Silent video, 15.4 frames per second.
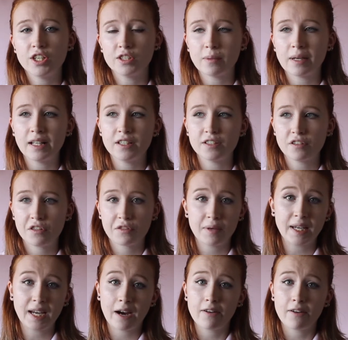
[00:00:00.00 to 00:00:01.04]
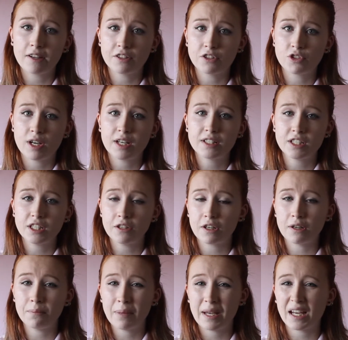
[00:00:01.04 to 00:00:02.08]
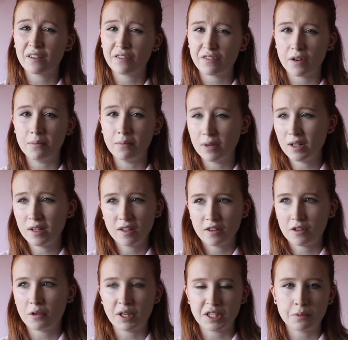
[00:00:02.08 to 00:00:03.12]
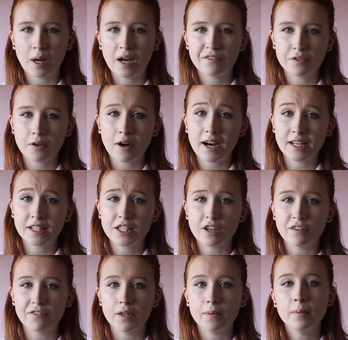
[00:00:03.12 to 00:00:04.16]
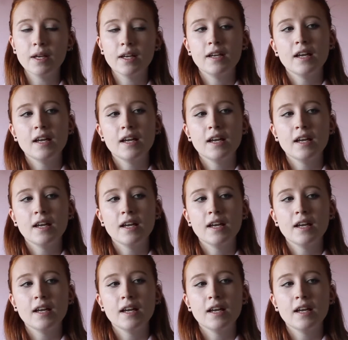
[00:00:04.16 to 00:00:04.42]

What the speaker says: as well as 3 character traits, and you can pick from quite a wide variety of them.